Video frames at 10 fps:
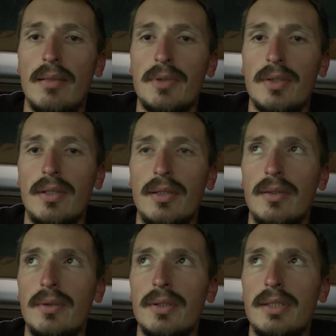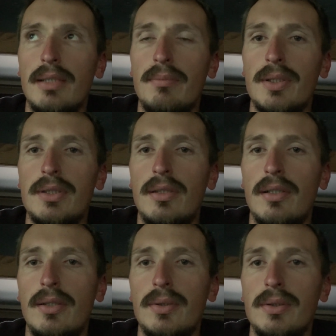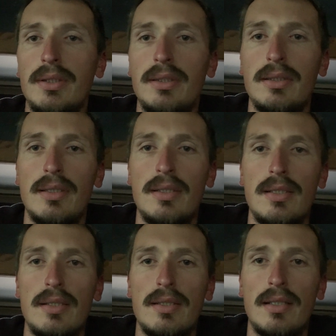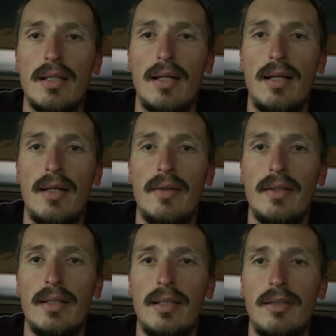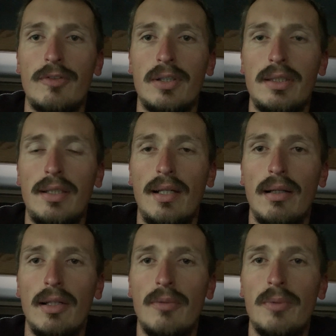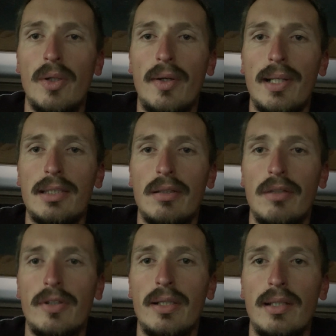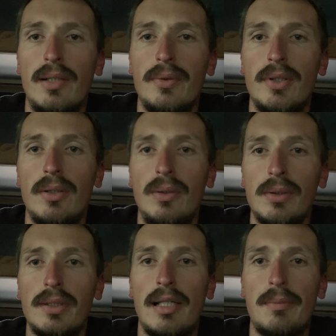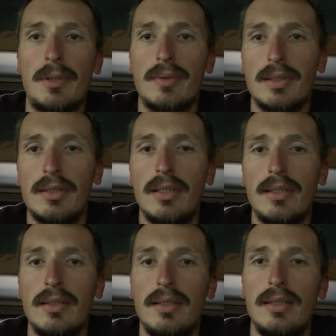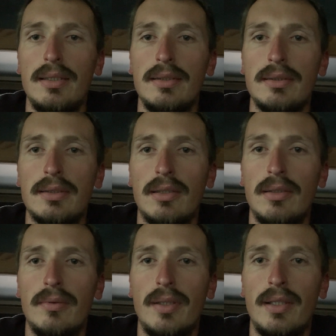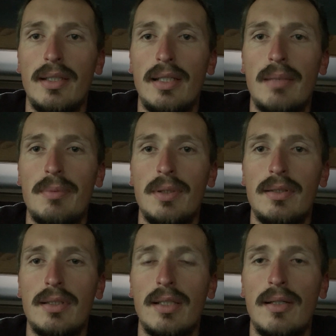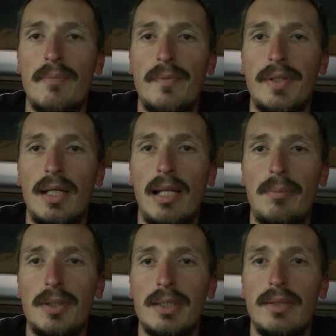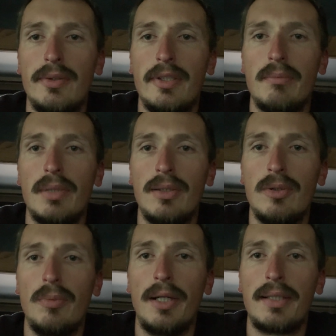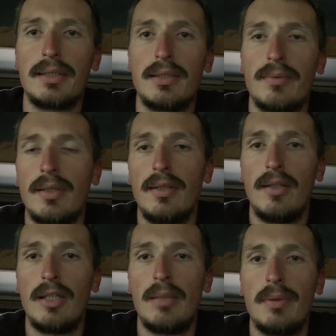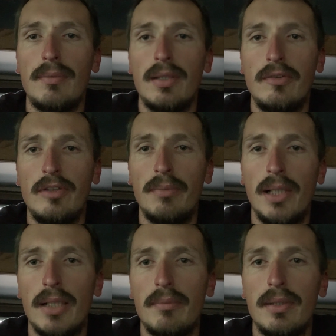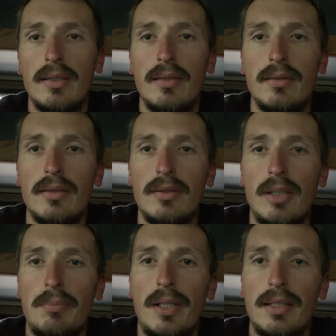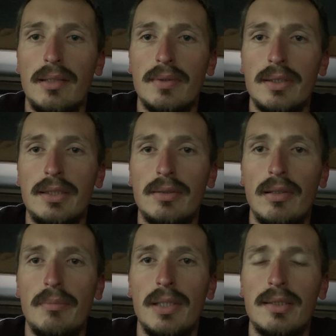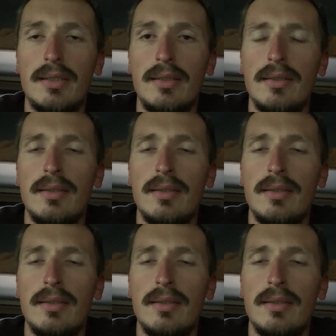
so I noticed that busted hose, and then I investigated a little more and actually found out the whole caliper was gone. So what had happened, the caliper is held in by two brackets, one on the top and one off the bottom, and the top bracket was actually missing.